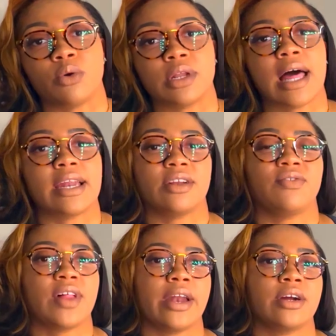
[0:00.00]
A lot of the
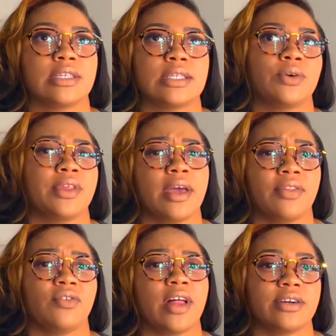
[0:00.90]
flat irons, or the other
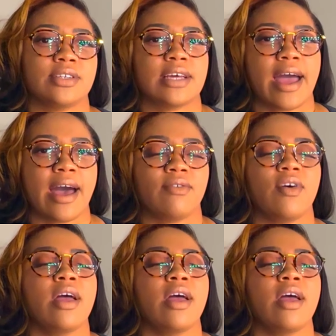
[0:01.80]
flat irons I have,